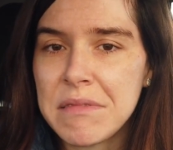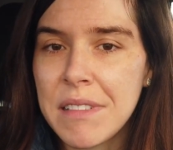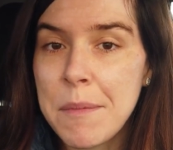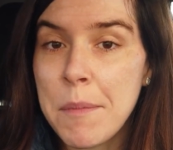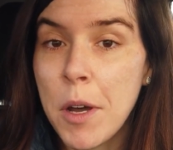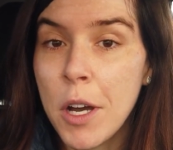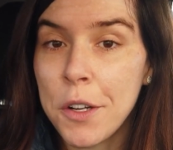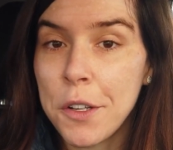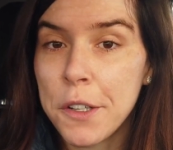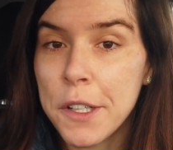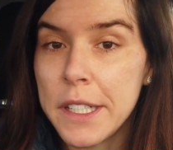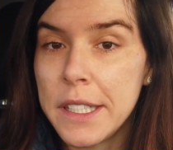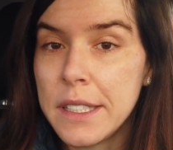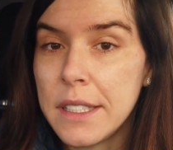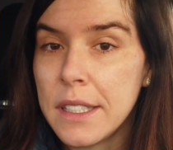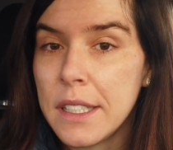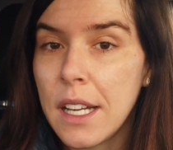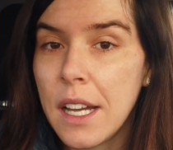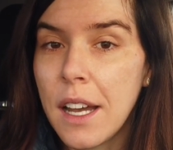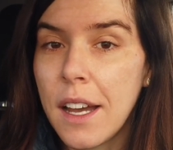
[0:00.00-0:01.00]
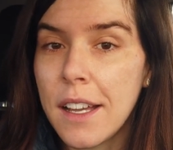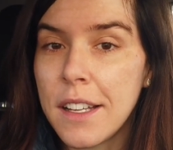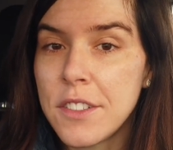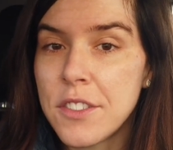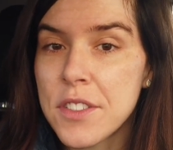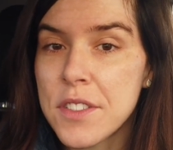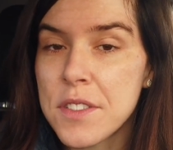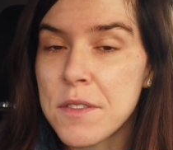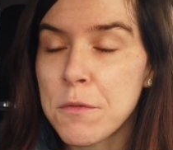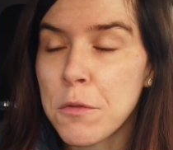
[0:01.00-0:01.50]
I'm hungry. I
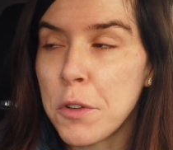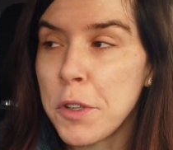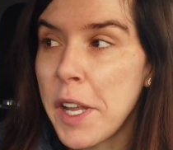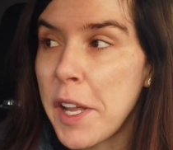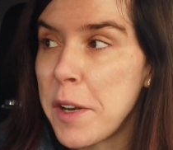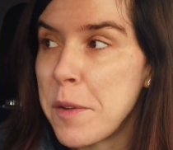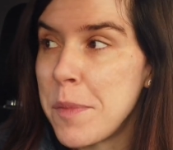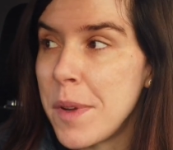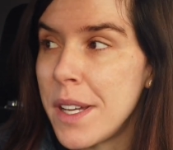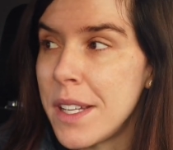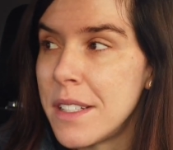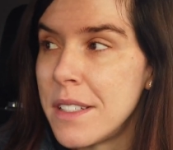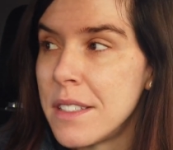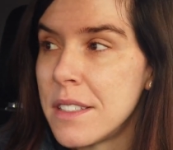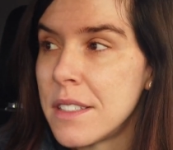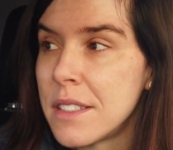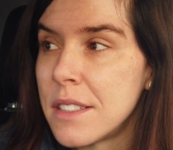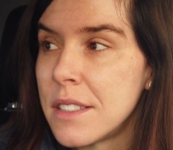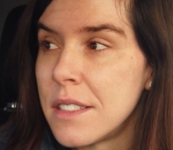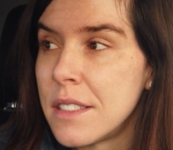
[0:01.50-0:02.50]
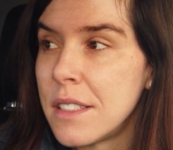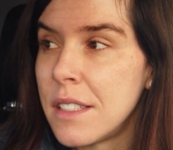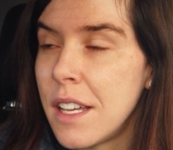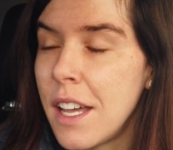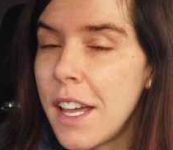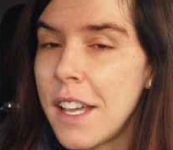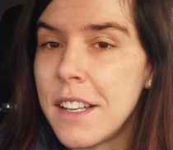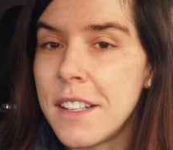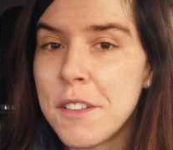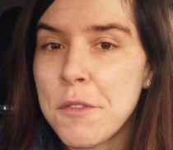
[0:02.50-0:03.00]
just rolled out of bed.
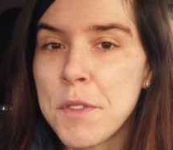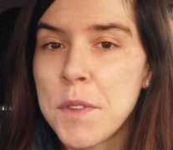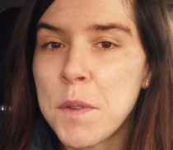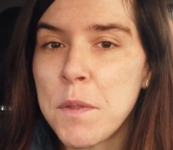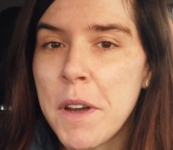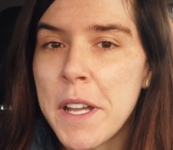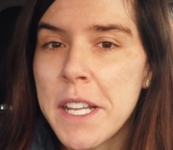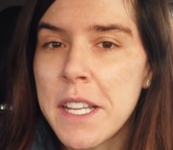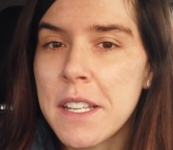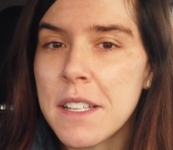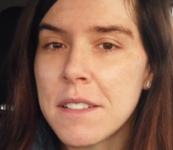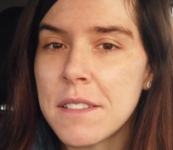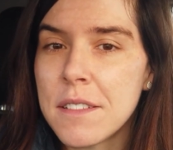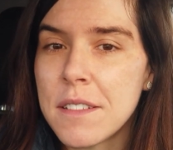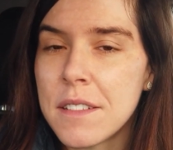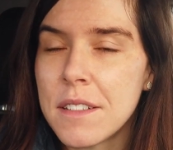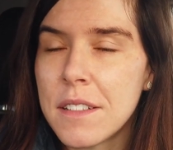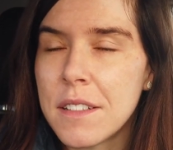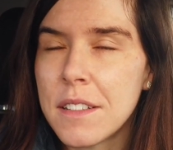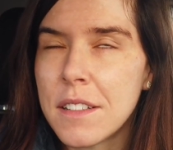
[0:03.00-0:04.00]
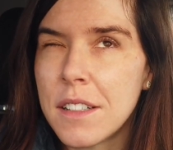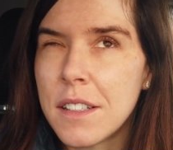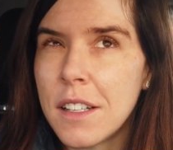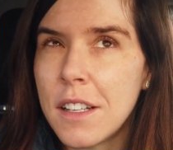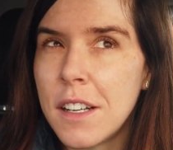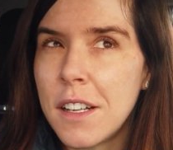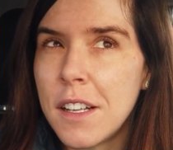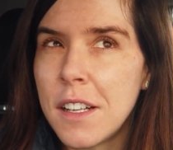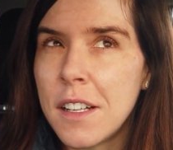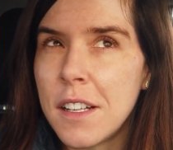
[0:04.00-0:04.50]
And it was funny
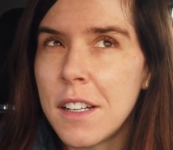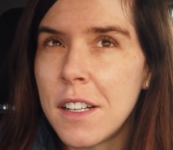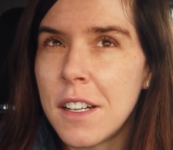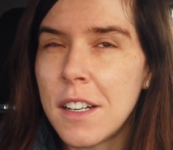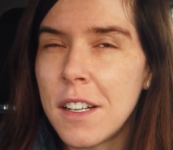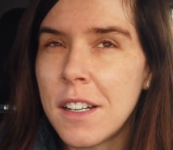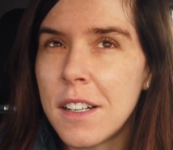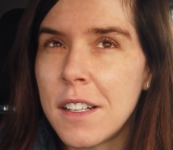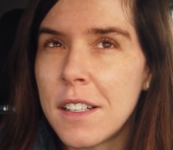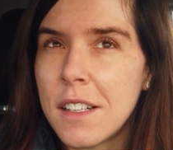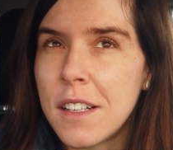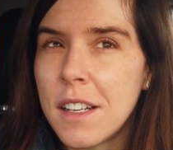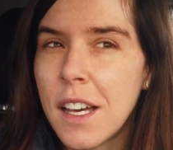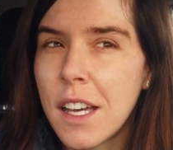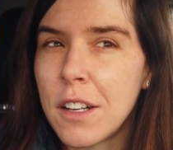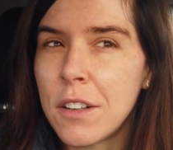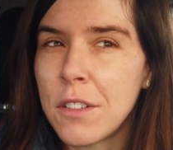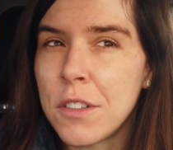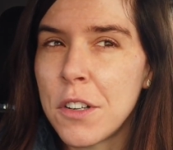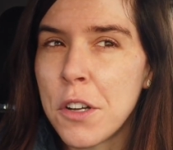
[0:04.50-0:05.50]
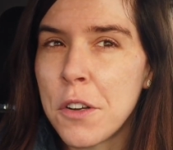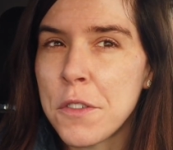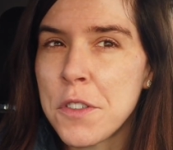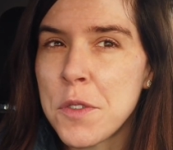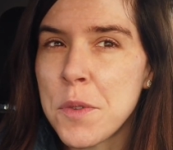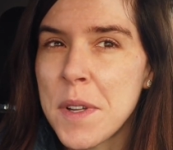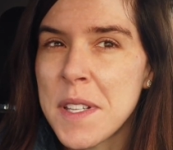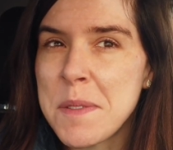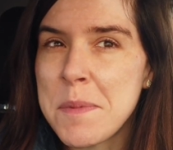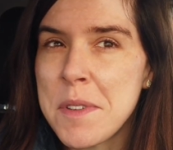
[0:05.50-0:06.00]
uh, I don't know if
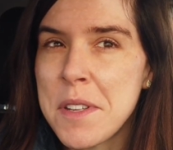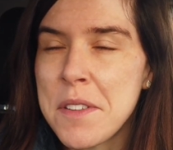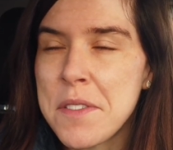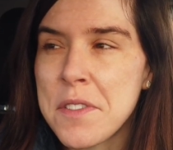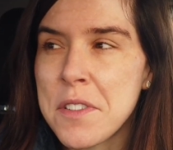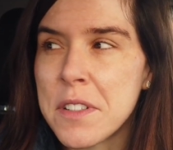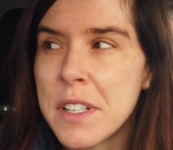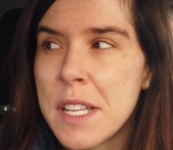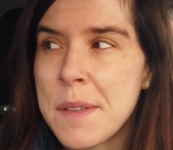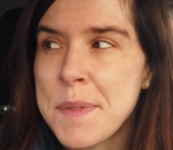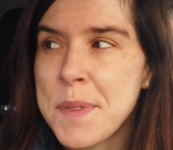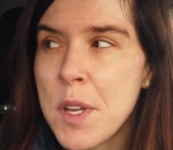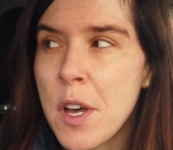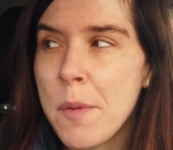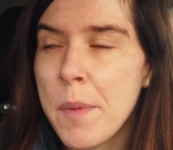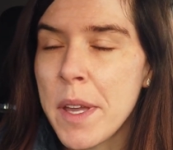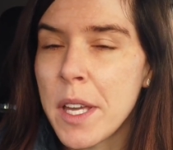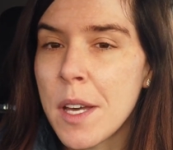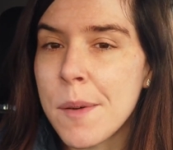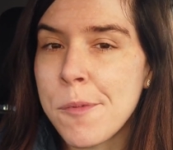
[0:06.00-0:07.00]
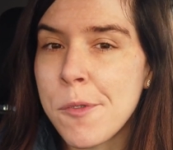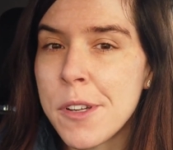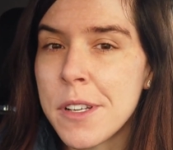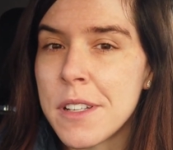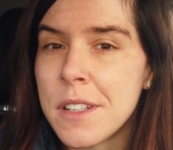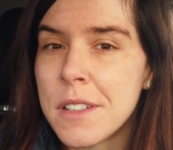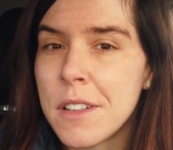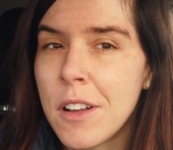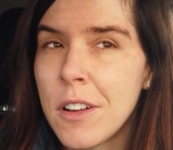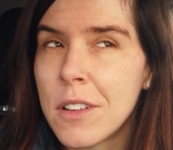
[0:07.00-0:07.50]
she wants me to use her name, so I'll make up
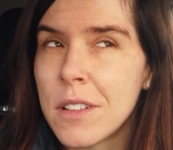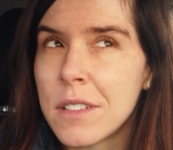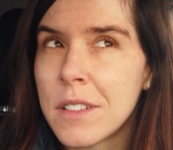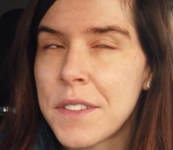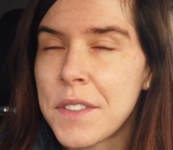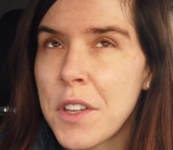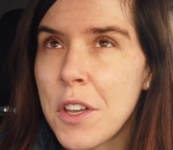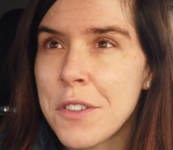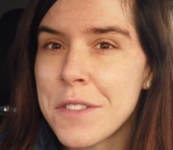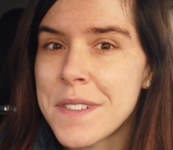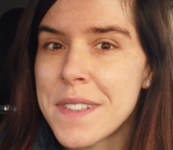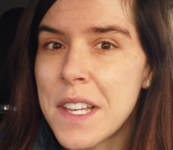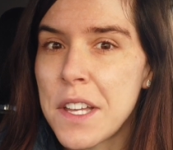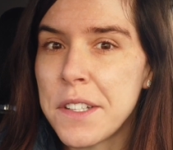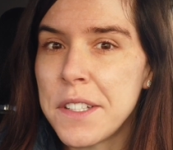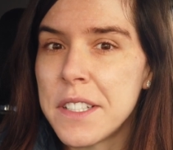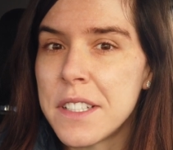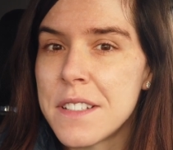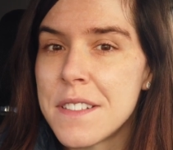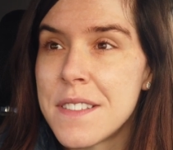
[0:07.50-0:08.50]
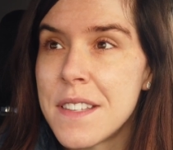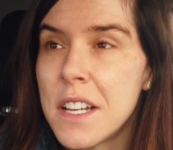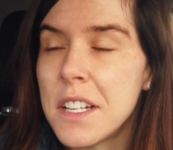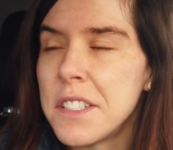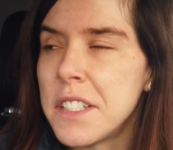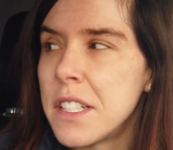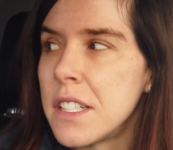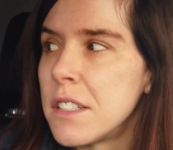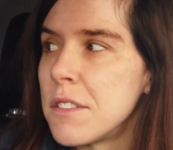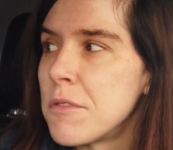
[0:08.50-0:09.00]
one. I'll, let's call her Zelda.
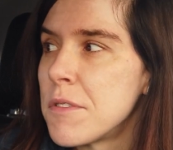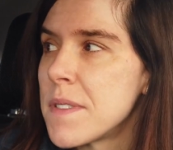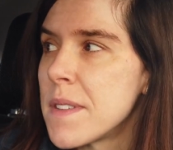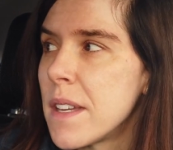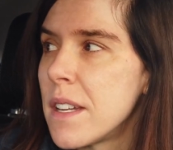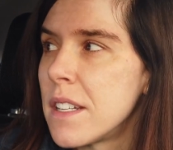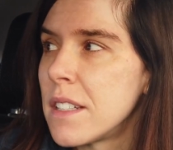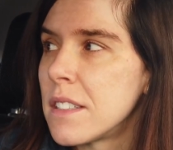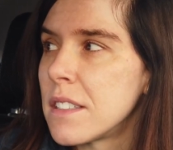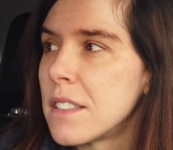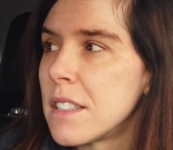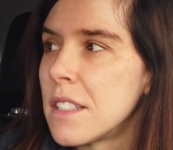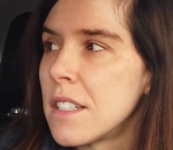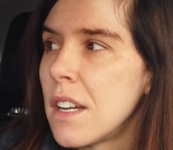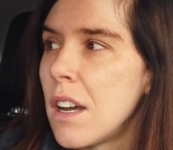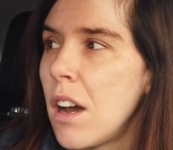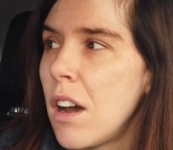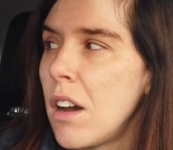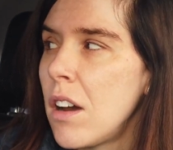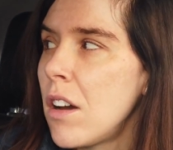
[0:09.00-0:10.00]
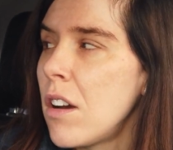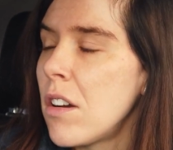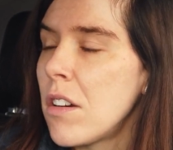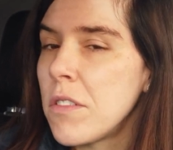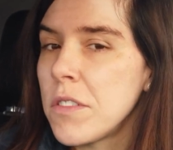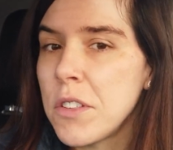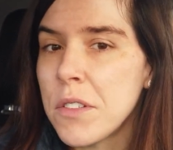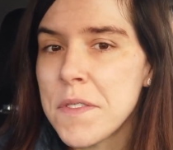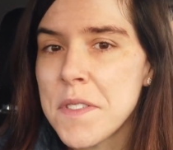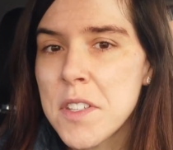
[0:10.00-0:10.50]
Zelda was like,
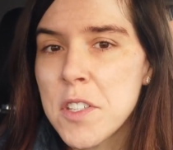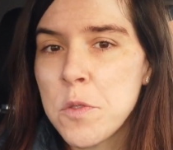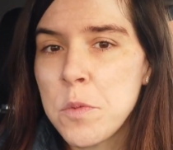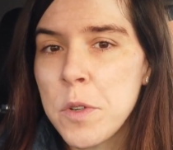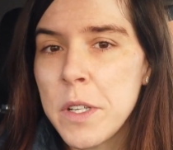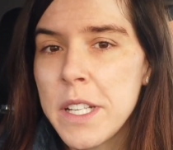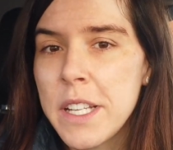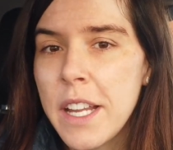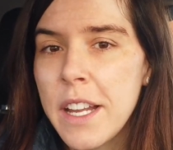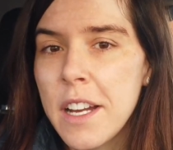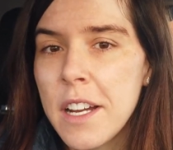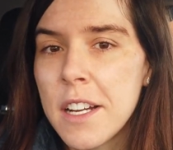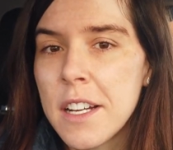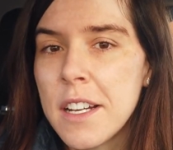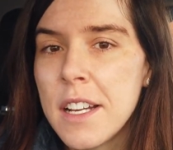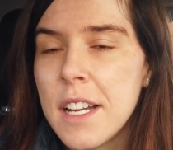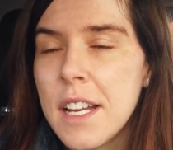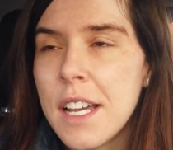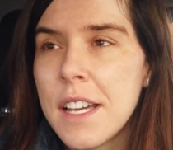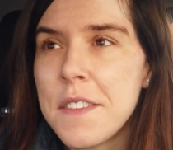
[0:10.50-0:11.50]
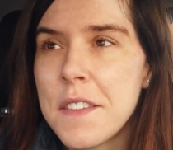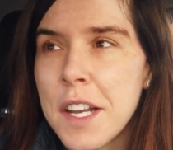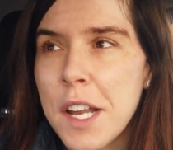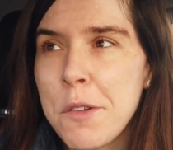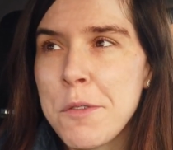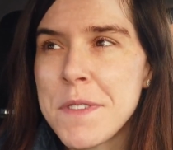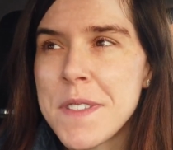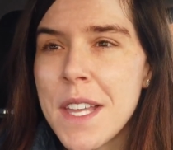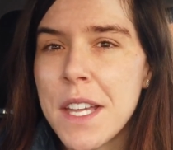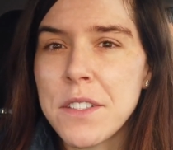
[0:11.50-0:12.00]
Oh, you have such pretty hair. And then
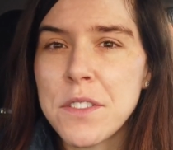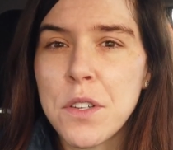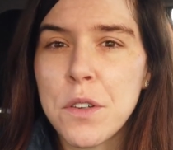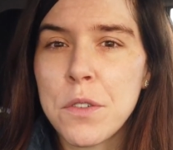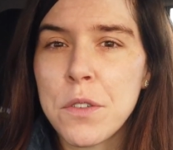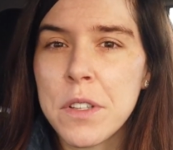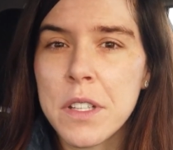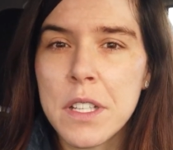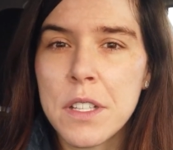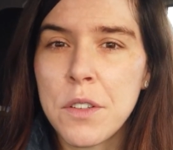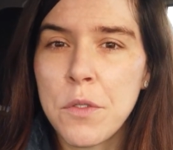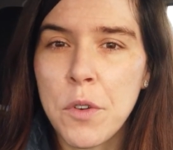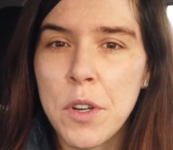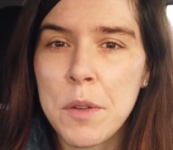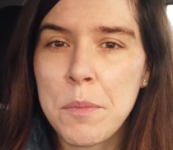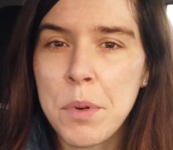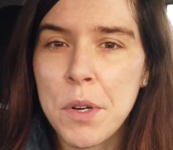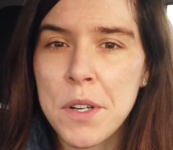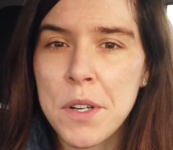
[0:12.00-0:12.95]
I was that totally annoying